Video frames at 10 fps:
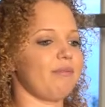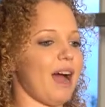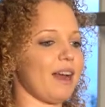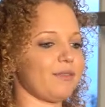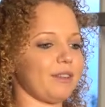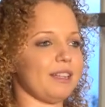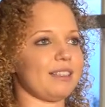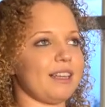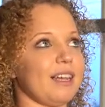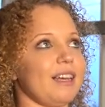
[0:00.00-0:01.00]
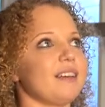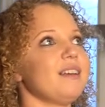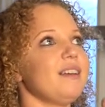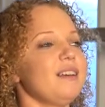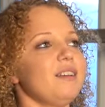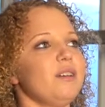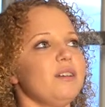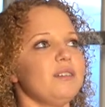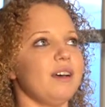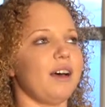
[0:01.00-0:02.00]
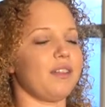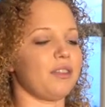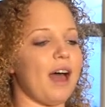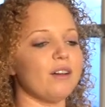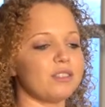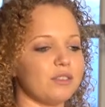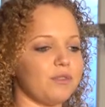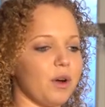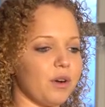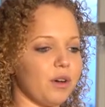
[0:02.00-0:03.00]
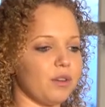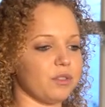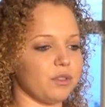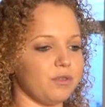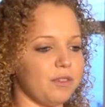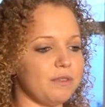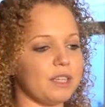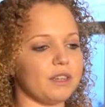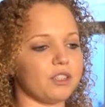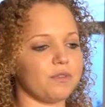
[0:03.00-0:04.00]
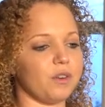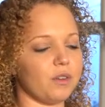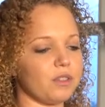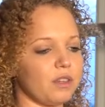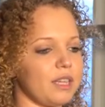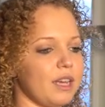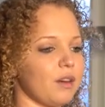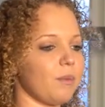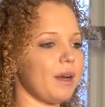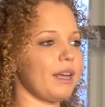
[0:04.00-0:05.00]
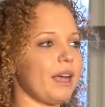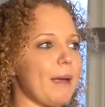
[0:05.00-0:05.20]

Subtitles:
out of, let's say like 1,000 photos or 1,500 photos I'll take at a wedding,